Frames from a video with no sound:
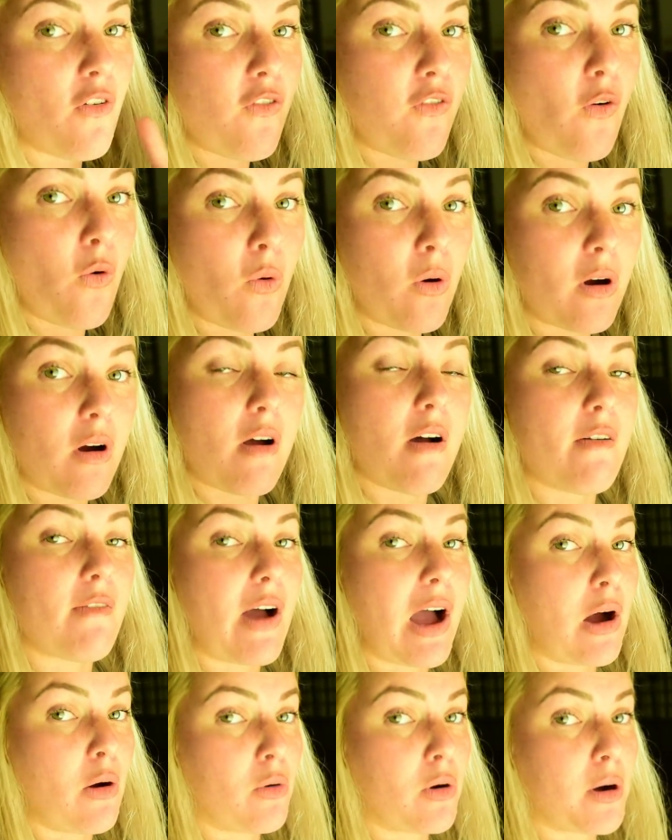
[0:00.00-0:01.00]
4 of
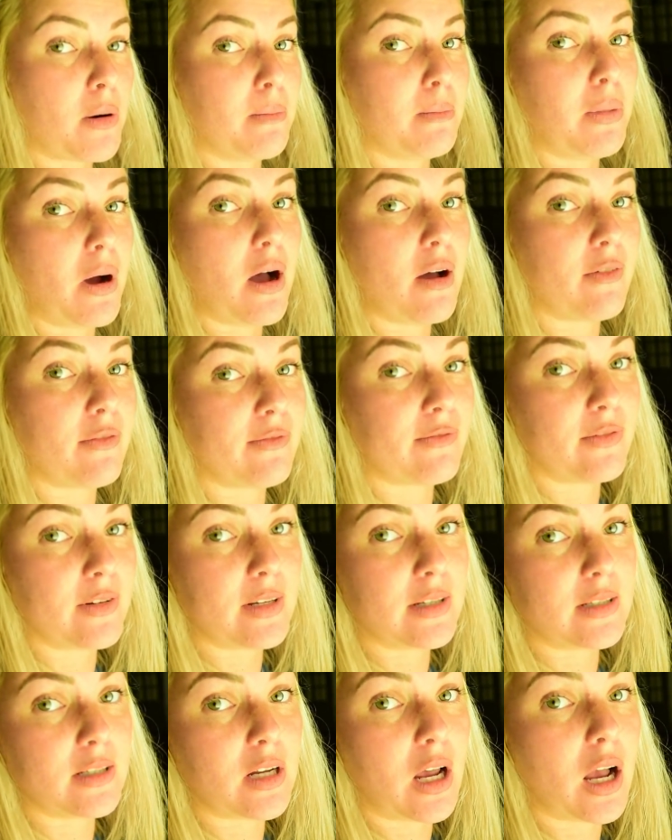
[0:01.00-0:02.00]
our buff
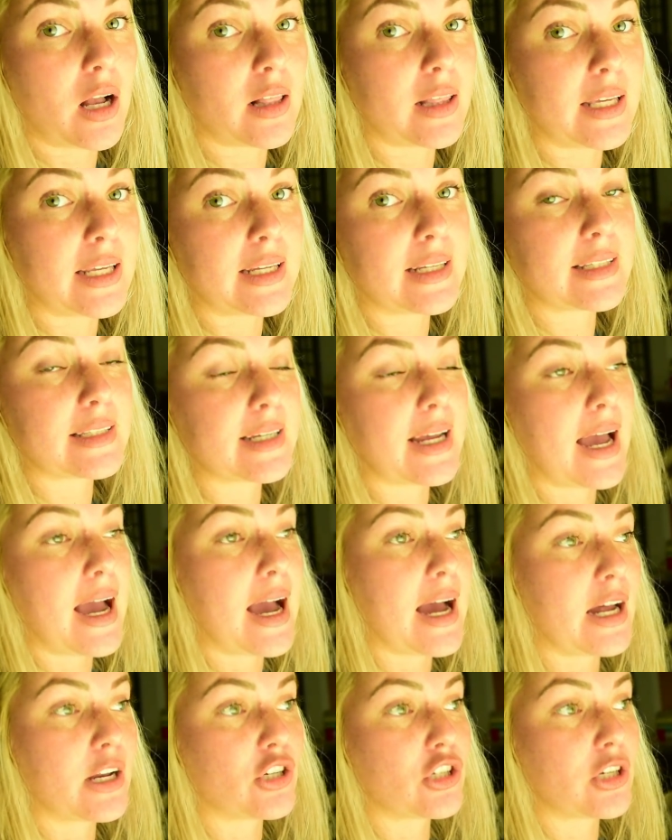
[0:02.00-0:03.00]
ducklings to
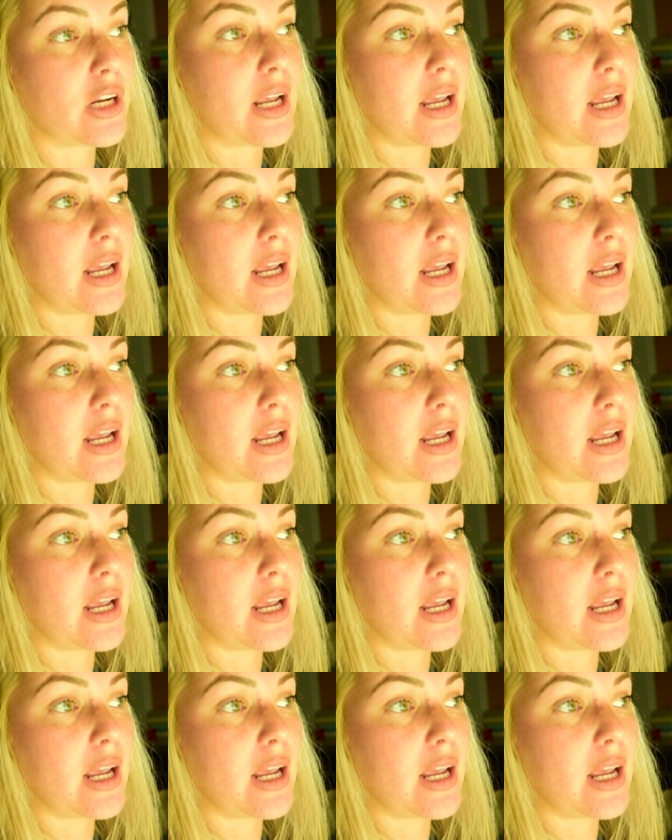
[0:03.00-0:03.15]
hatch,